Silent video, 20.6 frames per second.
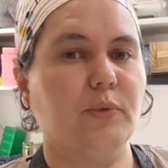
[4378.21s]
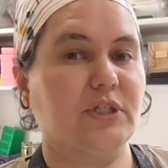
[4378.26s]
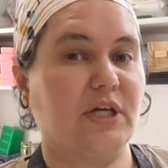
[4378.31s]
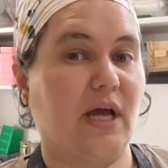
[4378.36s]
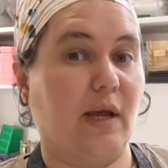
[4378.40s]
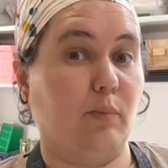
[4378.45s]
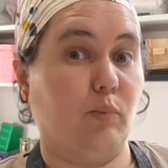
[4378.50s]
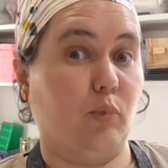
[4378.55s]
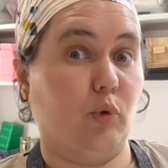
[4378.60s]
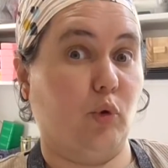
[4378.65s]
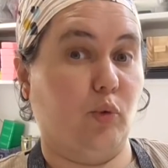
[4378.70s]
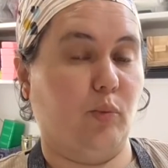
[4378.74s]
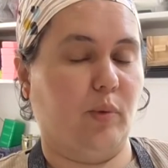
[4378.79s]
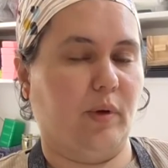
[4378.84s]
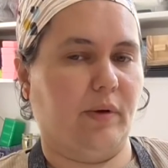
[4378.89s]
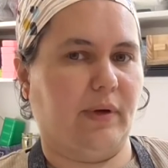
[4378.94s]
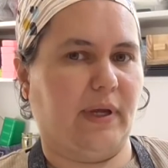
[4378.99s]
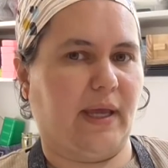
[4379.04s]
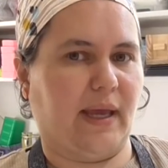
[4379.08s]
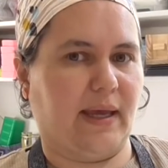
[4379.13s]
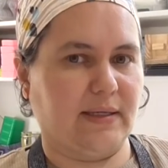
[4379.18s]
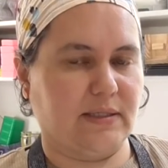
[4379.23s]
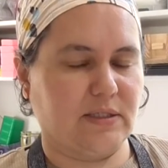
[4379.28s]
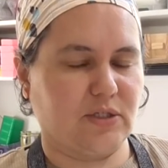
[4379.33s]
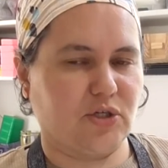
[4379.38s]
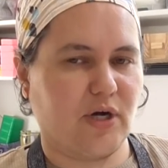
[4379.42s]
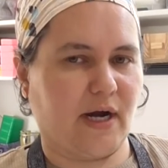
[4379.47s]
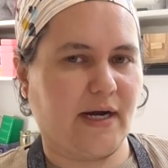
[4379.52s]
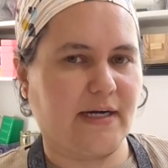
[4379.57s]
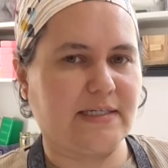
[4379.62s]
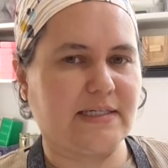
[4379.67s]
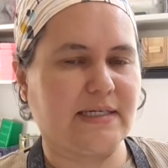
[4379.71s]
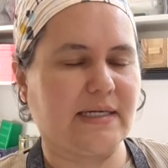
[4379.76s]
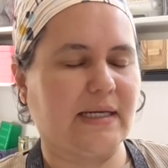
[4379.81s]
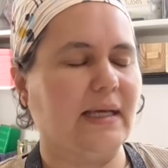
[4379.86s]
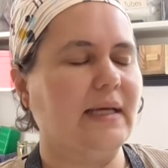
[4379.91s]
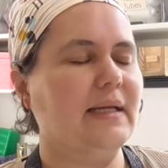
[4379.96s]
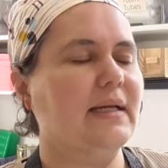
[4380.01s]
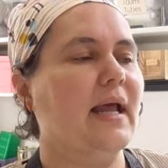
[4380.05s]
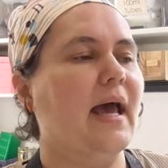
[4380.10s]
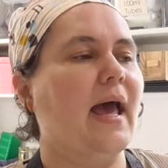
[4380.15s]
which had blueberry extract in
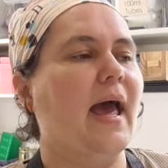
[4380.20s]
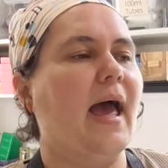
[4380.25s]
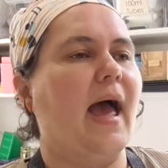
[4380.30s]
it.